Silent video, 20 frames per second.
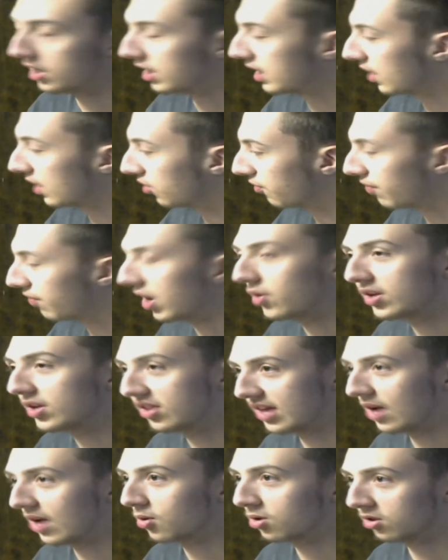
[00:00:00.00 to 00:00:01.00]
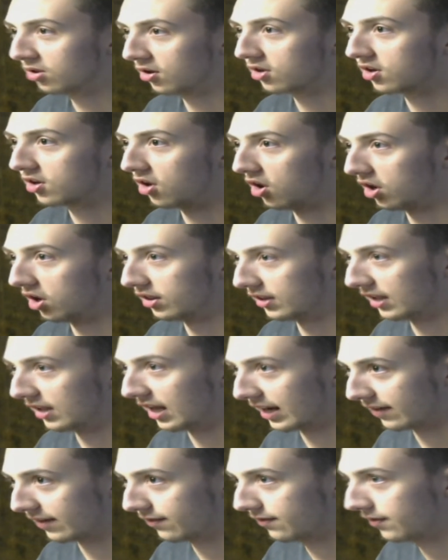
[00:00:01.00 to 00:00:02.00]
He has a very sour look on
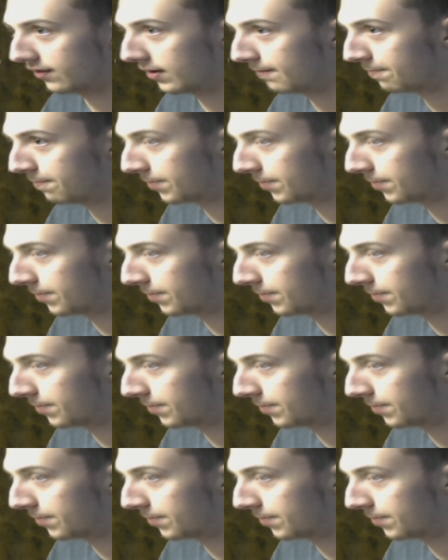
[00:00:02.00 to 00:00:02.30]
life.